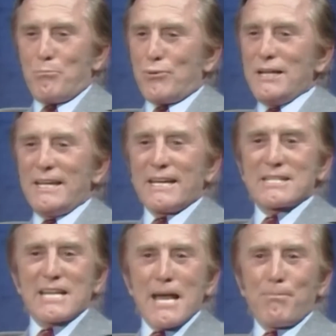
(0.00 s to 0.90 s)
brilliant
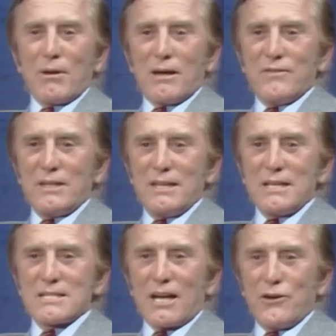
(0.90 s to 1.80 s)
example of it
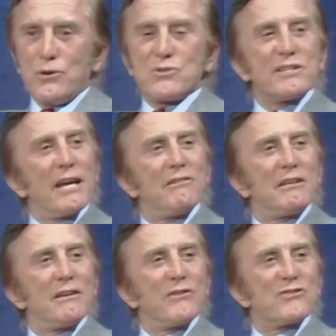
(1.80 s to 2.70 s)
is our new
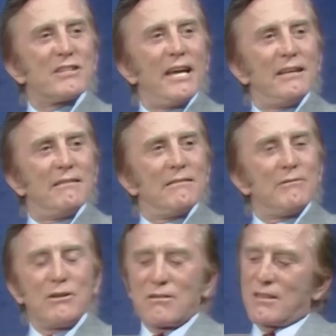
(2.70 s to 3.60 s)
Secretary of State.
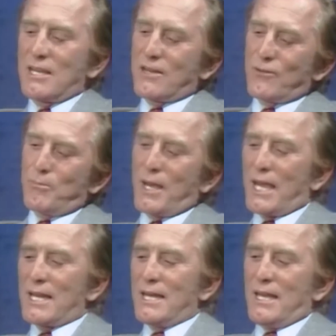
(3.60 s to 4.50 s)
When you think of a
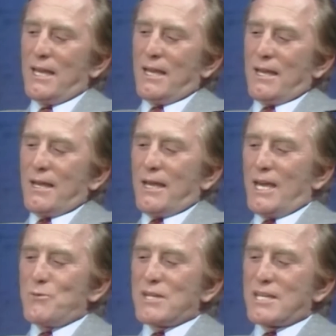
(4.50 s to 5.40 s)
man,
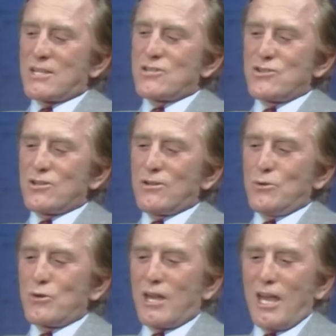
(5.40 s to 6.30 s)
Henry Kissinger,
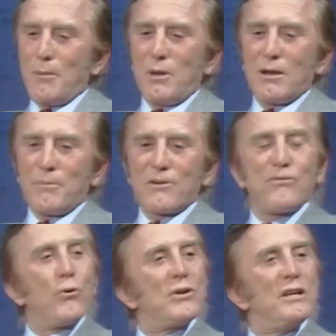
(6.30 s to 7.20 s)
who came here about
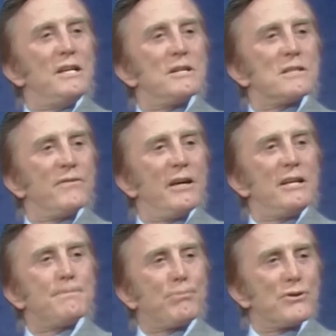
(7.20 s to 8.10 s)
14 years of
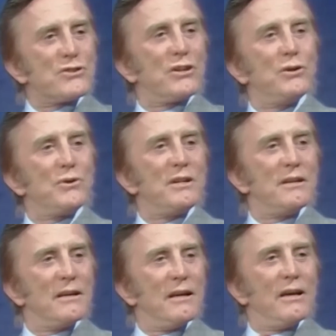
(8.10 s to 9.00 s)
age, persecuted,
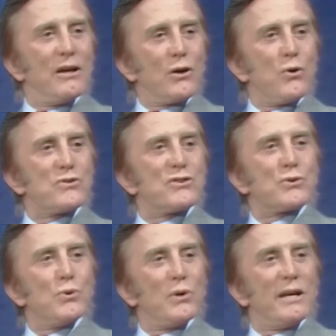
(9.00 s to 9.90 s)
goes to
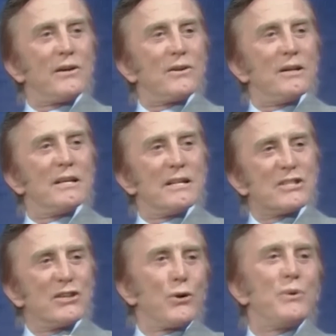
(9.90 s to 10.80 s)
school here,
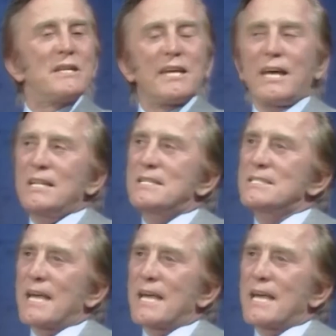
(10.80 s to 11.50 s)
still retains his